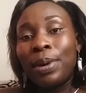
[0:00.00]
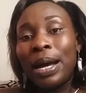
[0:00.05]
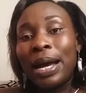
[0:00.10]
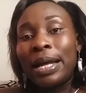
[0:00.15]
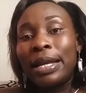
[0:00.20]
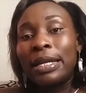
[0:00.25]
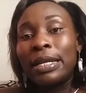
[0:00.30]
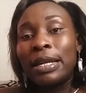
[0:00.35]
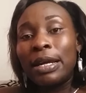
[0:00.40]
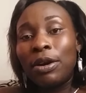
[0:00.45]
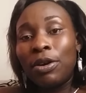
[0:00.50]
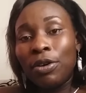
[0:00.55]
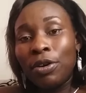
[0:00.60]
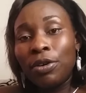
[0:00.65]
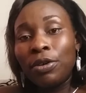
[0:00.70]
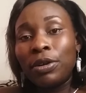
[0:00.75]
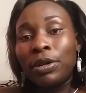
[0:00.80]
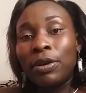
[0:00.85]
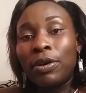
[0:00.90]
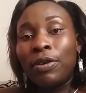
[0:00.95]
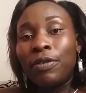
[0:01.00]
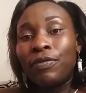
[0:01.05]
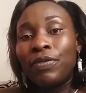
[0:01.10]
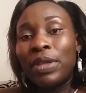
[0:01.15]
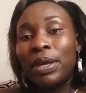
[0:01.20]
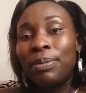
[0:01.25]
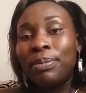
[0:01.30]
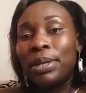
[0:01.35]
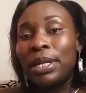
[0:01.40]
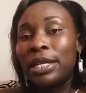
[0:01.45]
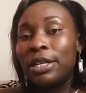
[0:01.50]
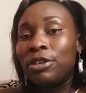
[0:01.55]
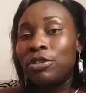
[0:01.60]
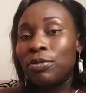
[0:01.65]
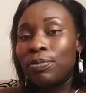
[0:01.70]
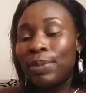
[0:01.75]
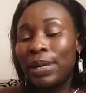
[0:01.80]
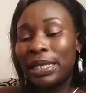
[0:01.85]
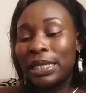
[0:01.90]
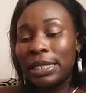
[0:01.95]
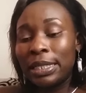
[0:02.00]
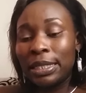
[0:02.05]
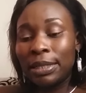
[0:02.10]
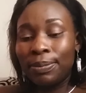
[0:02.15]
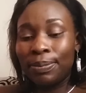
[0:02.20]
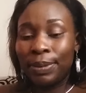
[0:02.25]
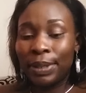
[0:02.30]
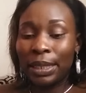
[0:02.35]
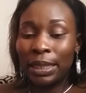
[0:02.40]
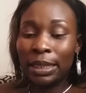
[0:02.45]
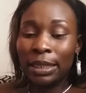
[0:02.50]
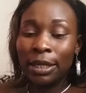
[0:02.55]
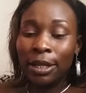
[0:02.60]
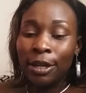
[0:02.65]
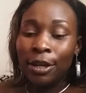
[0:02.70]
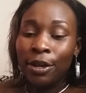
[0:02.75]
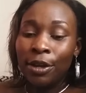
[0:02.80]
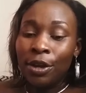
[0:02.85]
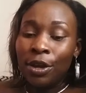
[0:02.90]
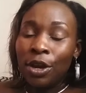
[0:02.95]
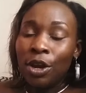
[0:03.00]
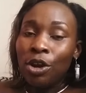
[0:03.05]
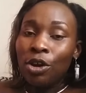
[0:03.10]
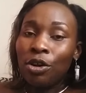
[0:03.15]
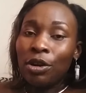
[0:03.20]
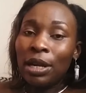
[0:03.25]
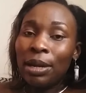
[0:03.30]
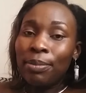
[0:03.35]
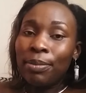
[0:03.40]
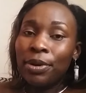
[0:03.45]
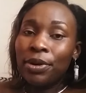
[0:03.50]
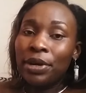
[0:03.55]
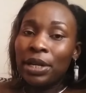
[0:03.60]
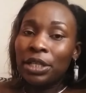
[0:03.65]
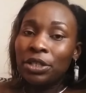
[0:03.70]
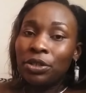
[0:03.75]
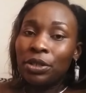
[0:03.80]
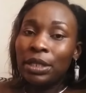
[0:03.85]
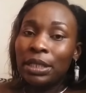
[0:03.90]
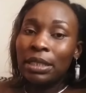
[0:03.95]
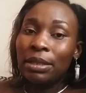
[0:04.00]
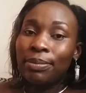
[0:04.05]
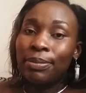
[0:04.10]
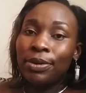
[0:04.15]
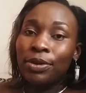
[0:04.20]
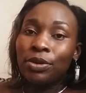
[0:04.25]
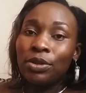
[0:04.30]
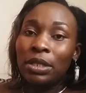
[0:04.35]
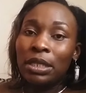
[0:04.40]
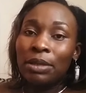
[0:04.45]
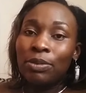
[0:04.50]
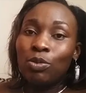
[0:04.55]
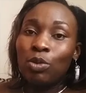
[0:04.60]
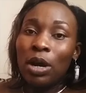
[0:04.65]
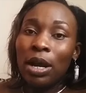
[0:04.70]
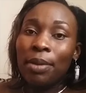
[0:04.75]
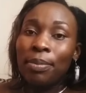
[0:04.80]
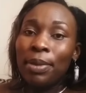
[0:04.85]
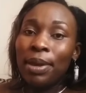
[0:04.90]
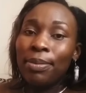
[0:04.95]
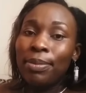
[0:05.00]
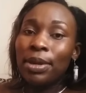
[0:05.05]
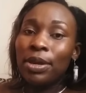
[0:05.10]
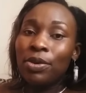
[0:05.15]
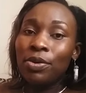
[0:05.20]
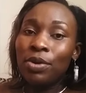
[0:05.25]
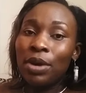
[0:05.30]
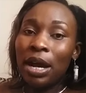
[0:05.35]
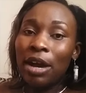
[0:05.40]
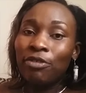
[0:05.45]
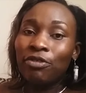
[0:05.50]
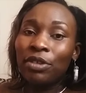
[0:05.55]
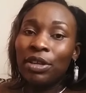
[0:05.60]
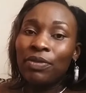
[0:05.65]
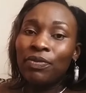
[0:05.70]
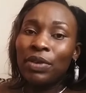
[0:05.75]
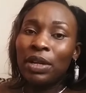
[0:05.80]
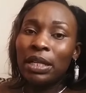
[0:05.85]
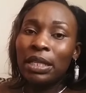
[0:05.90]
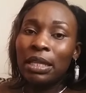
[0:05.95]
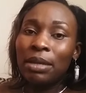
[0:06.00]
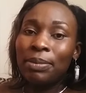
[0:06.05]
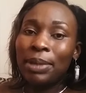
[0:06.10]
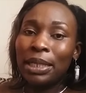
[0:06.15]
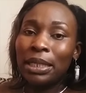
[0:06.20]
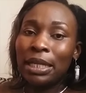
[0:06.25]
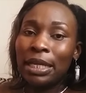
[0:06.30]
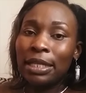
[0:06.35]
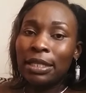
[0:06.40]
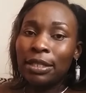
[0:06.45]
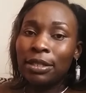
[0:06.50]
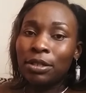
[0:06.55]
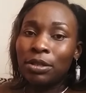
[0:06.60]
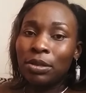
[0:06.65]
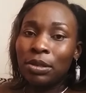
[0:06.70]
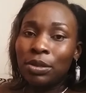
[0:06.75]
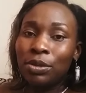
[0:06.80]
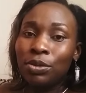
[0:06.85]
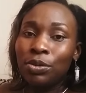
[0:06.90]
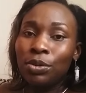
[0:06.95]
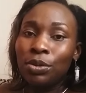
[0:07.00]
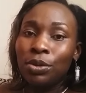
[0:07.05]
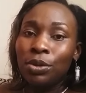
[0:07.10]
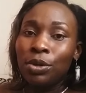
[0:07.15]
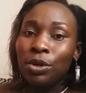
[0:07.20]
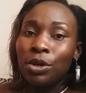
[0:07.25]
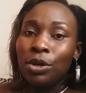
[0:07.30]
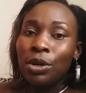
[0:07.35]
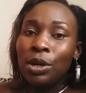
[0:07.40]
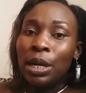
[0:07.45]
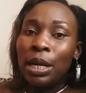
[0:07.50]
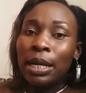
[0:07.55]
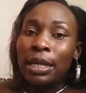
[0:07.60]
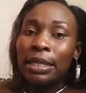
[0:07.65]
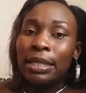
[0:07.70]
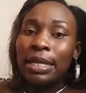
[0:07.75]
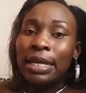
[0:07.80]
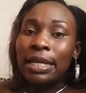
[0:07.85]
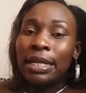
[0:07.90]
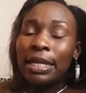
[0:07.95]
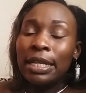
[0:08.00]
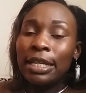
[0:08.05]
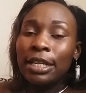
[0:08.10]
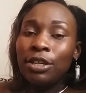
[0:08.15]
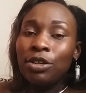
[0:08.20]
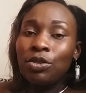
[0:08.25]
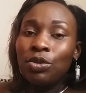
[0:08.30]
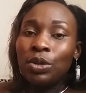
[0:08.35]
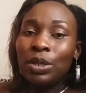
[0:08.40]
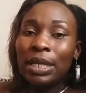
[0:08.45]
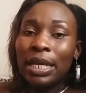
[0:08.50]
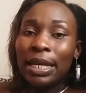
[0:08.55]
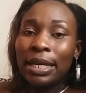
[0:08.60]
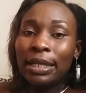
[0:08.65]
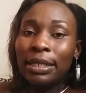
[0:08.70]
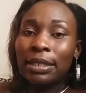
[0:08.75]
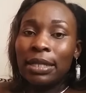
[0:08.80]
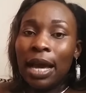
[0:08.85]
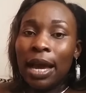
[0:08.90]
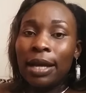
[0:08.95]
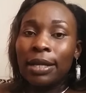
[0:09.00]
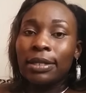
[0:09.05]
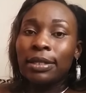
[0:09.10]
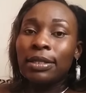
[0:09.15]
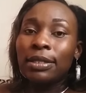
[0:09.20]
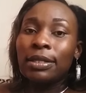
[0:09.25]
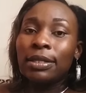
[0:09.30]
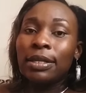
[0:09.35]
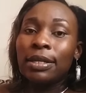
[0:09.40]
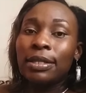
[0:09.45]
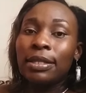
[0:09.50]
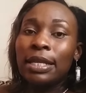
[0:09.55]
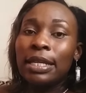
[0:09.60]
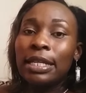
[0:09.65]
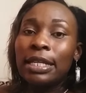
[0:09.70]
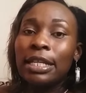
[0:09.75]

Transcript: and all of them need to participate. Collaboration is about teamwork. Maybe you have given them a task to do. They need to take turns, they